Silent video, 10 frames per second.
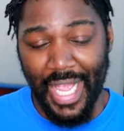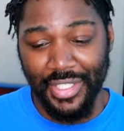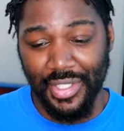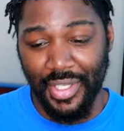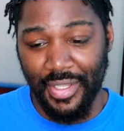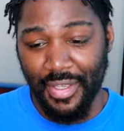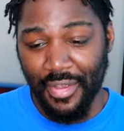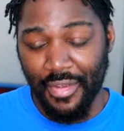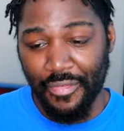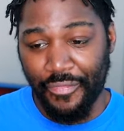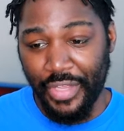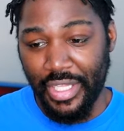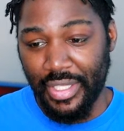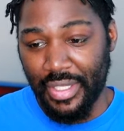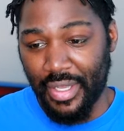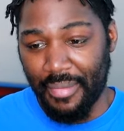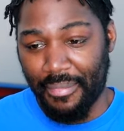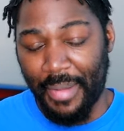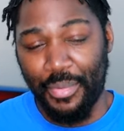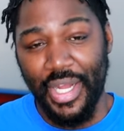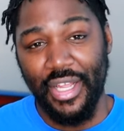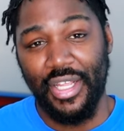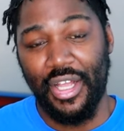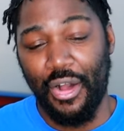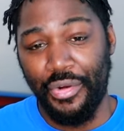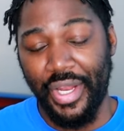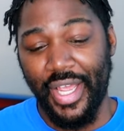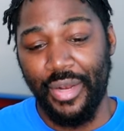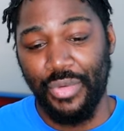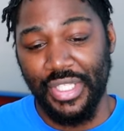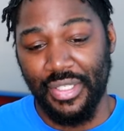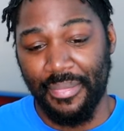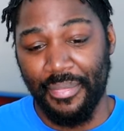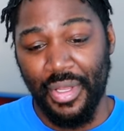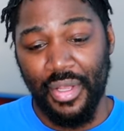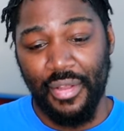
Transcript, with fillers: actually fit my boy Conan with some